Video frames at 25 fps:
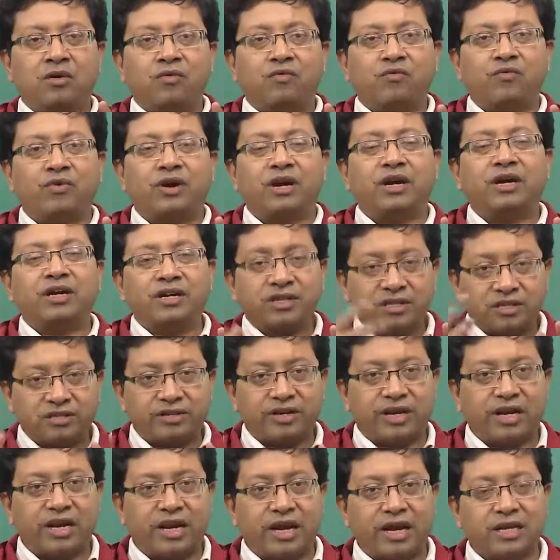When it is
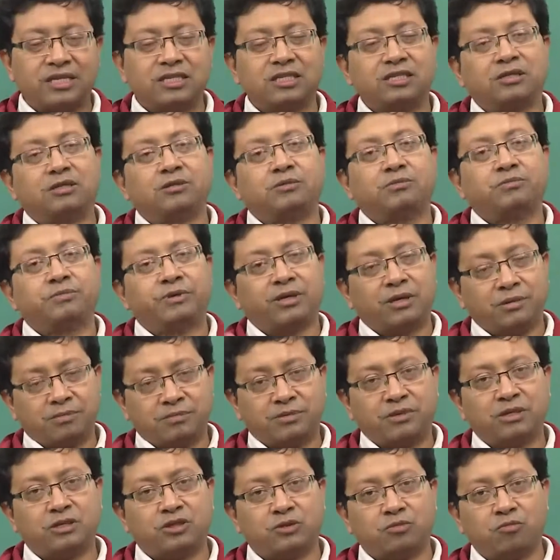realized, it is
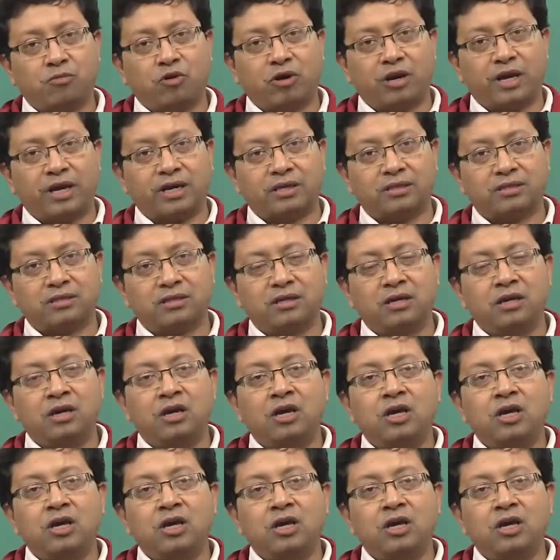becomes a small x.